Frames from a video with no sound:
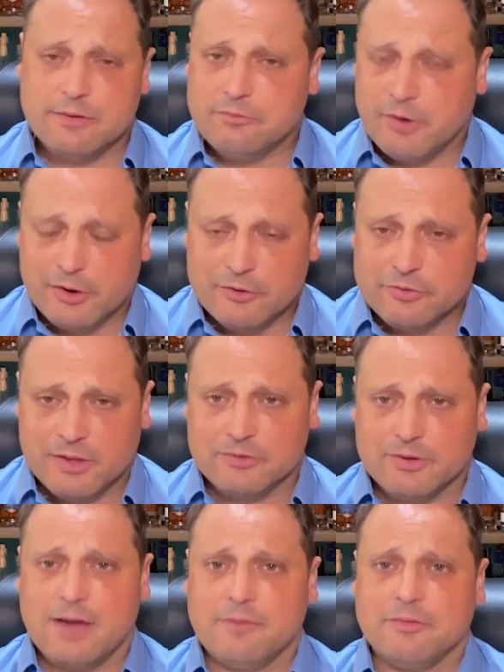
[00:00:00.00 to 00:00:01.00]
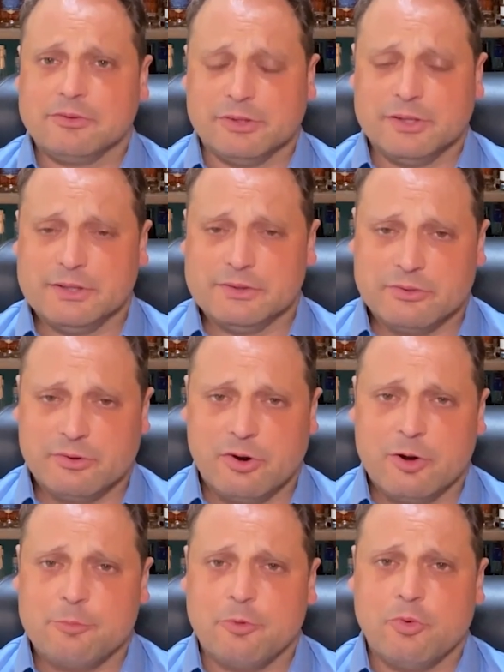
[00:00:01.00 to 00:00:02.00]
various things, obviously, as they're
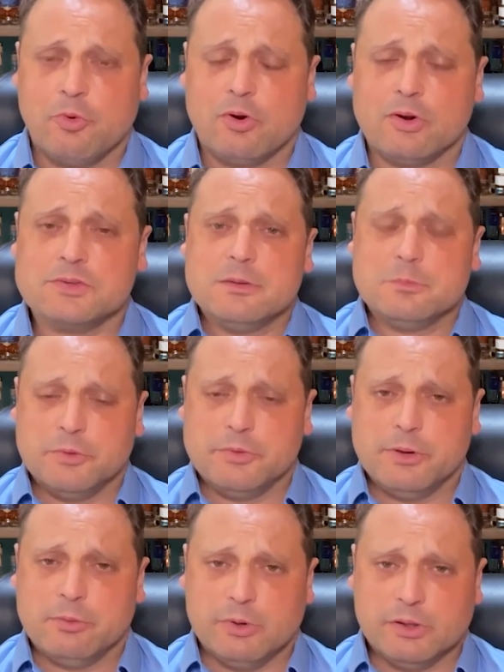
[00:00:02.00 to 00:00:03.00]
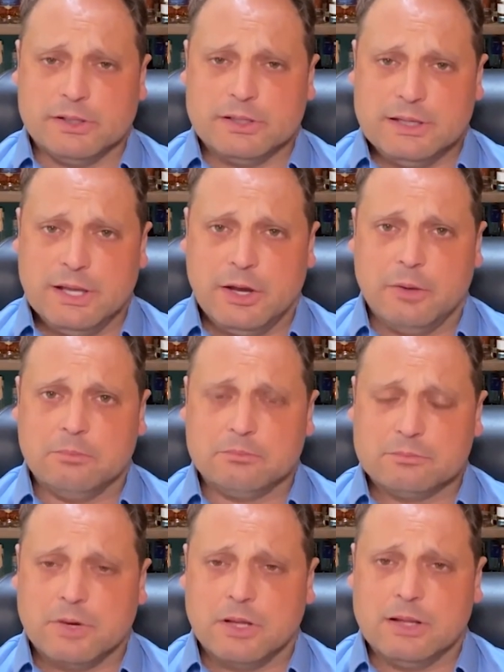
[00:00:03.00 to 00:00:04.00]
entrepreneurs, but they really need help
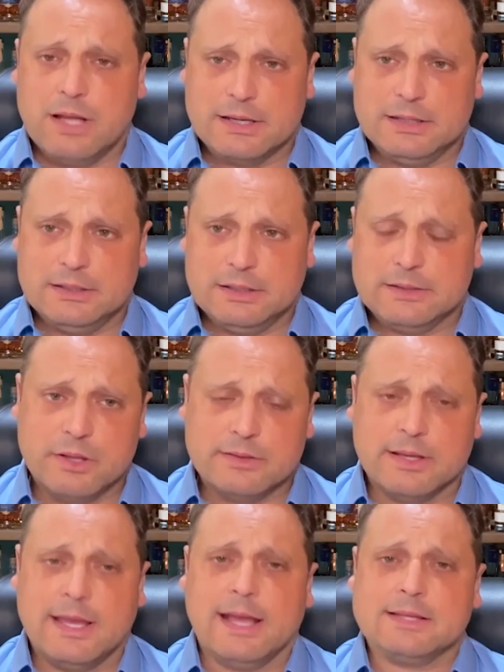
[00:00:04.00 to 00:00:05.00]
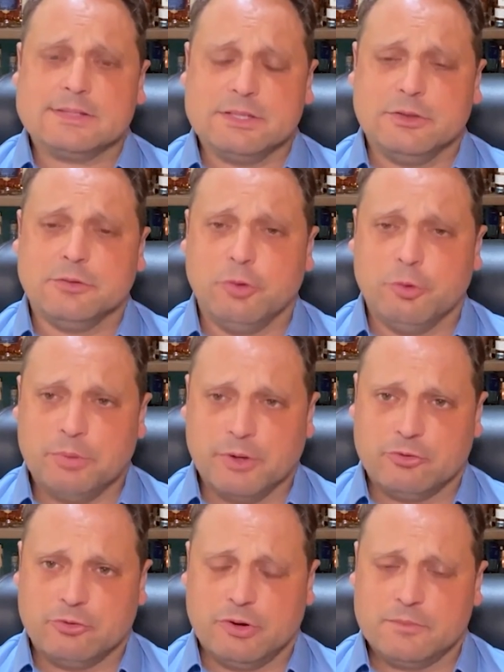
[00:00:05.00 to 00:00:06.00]
unlocking it. They can't see the full
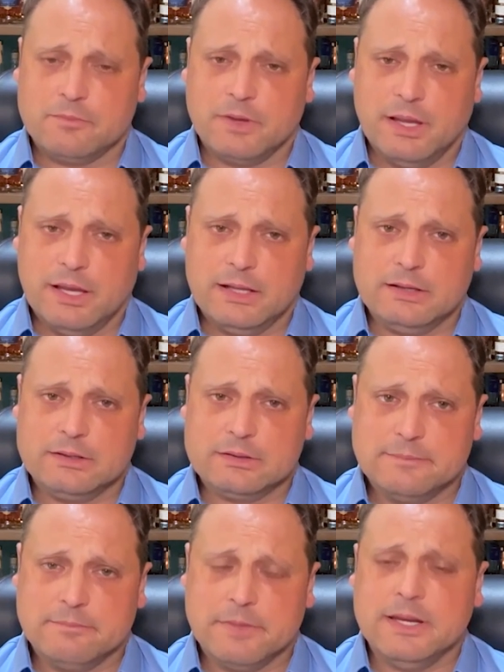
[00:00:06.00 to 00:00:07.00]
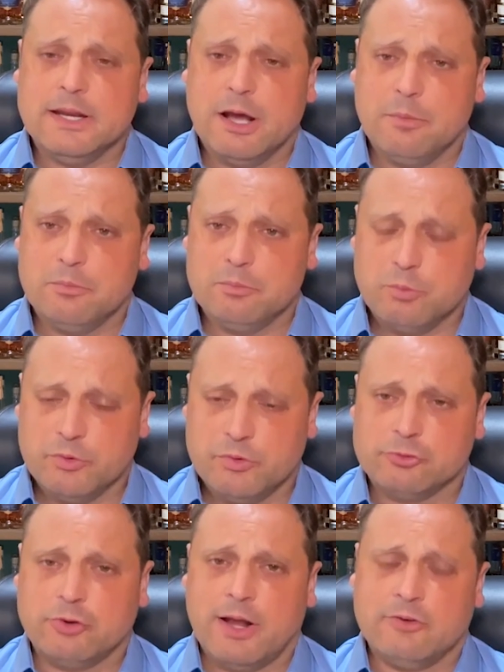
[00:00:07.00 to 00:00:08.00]
picture and they need help with the
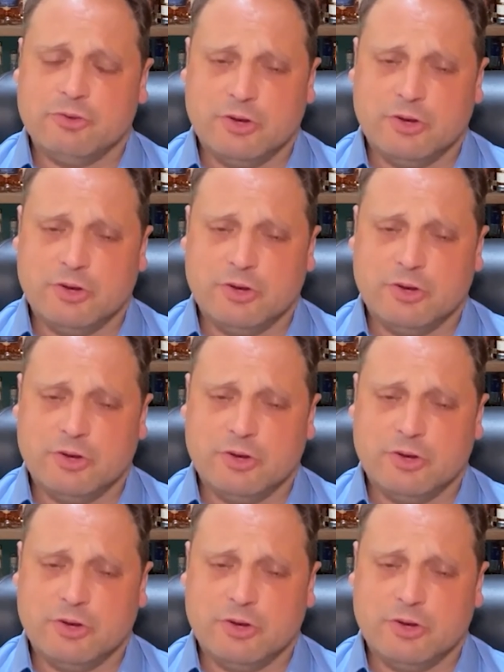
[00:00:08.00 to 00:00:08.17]
strategy and